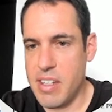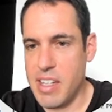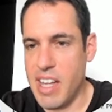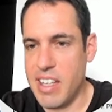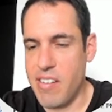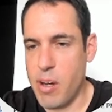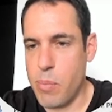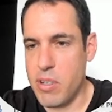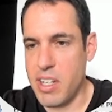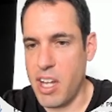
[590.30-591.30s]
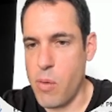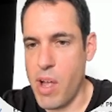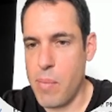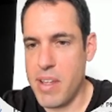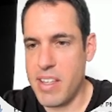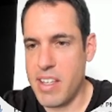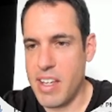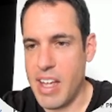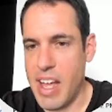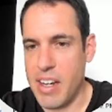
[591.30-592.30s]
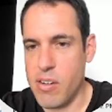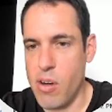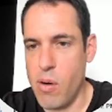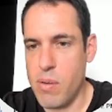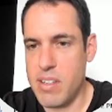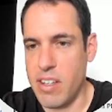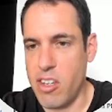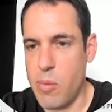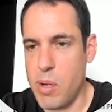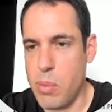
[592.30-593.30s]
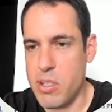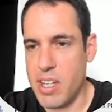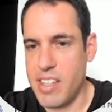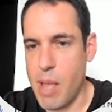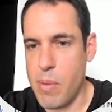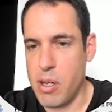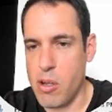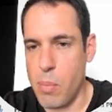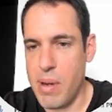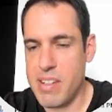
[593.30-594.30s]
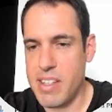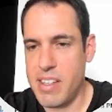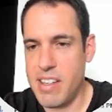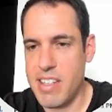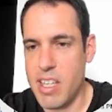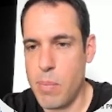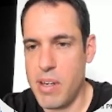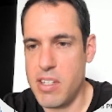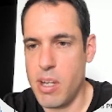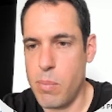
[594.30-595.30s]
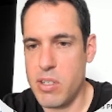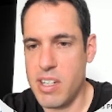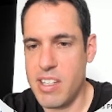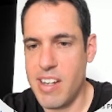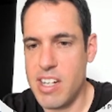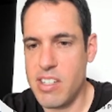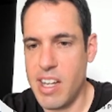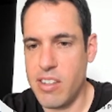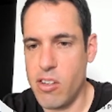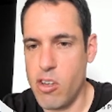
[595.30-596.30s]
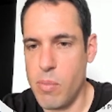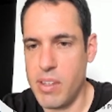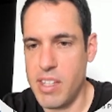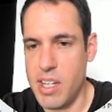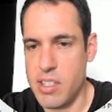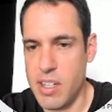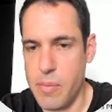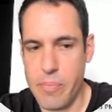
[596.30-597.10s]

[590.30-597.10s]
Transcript: gathering project requirements and goals, determine project type and complexity, set up initial project structure and documentation.